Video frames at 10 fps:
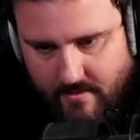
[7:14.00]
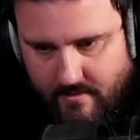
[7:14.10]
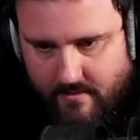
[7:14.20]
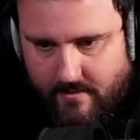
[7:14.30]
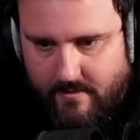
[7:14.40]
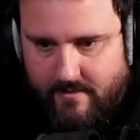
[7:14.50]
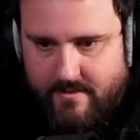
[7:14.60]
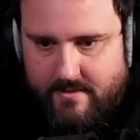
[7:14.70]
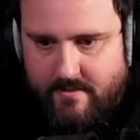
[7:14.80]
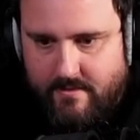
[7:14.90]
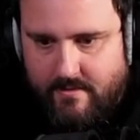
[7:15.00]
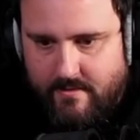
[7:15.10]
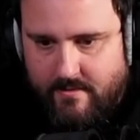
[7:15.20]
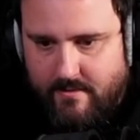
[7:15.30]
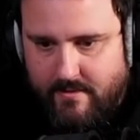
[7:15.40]
And
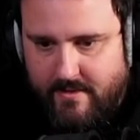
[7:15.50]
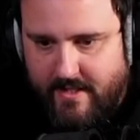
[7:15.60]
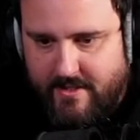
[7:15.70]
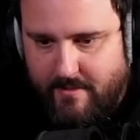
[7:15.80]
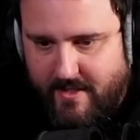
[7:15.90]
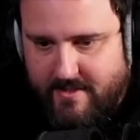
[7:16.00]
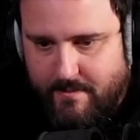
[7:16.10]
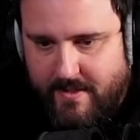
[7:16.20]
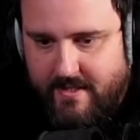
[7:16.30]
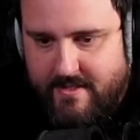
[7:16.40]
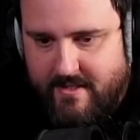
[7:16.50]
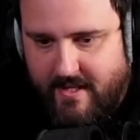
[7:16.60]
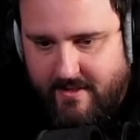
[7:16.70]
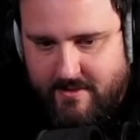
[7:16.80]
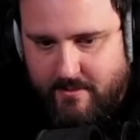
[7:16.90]
it actually makes a peace sign
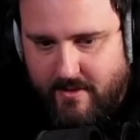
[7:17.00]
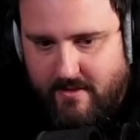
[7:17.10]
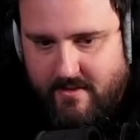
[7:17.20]
as well.